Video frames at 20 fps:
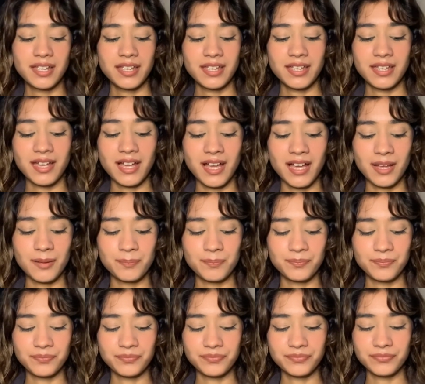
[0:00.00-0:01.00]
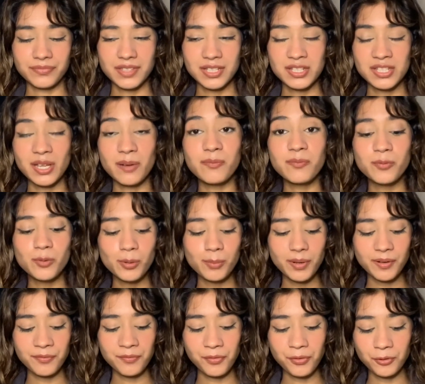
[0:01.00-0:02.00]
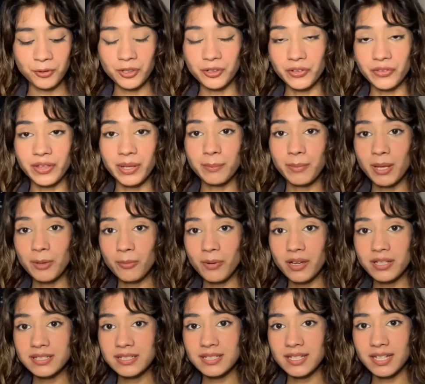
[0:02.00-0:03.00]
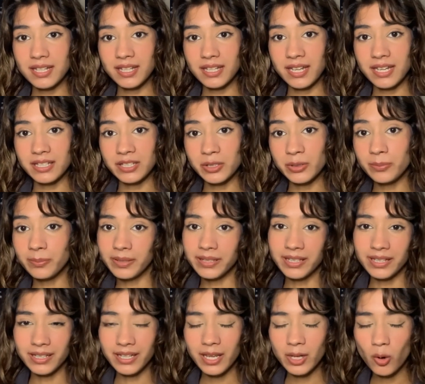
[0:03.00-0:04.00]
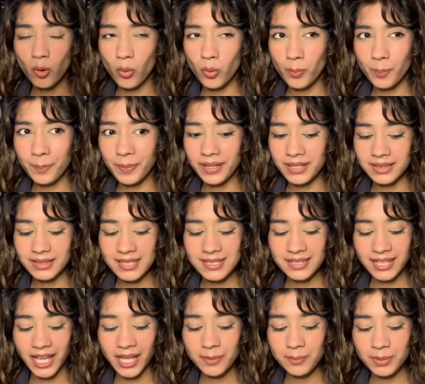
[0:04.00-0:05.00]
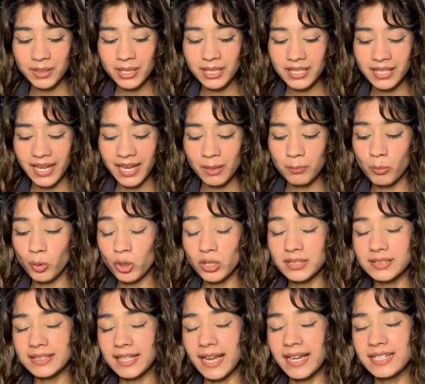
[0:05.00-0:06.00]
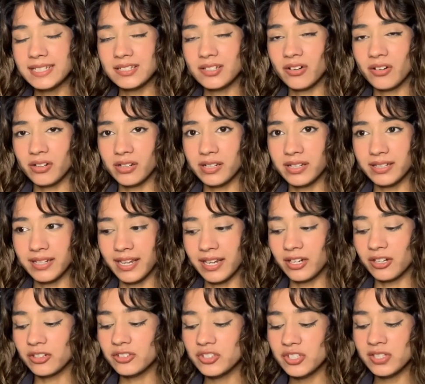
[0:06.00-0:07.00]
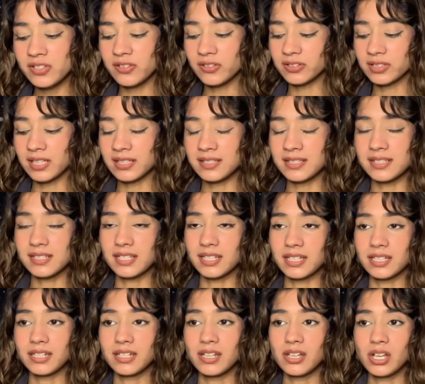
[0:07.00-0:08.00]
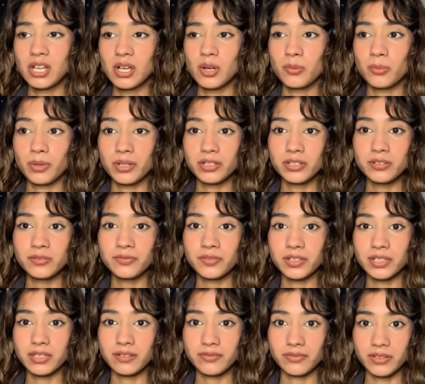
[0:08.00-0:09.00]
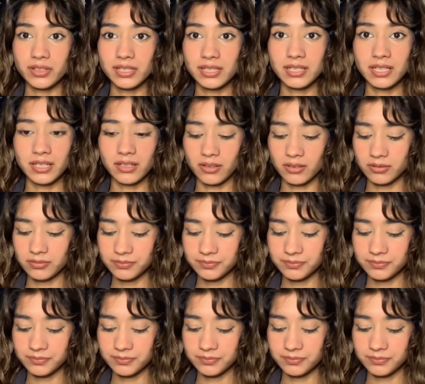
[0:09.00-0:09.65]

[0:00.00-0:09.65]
some form of thrill. They may want a new beginning, but this can be a more light-hearted energy. So let's see. What are you feeling for the Leo?